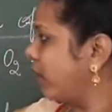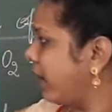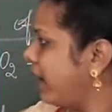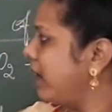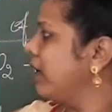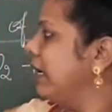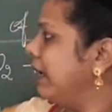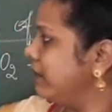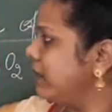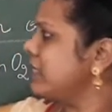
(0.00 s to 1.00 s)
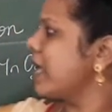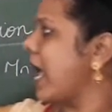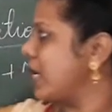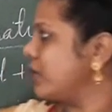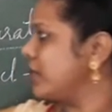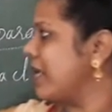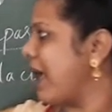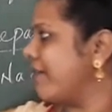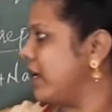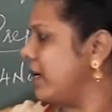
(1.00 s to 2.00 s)
Okay, in this halogen
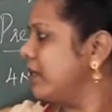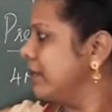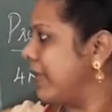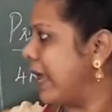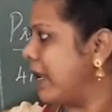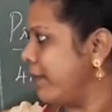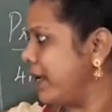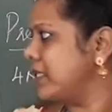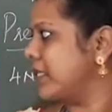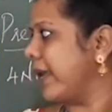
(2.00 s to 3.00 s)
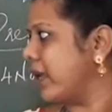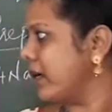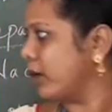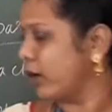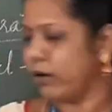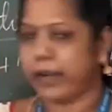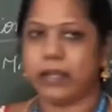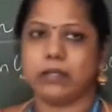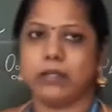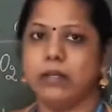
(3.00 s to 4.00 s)
have that the elements like a
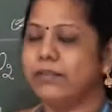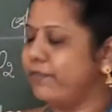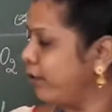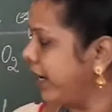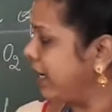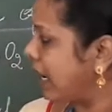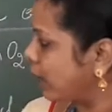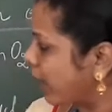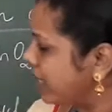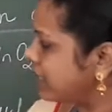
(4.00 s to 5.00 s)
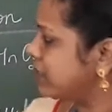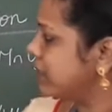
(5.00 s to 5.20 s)
chlorine, fluorine. Likewise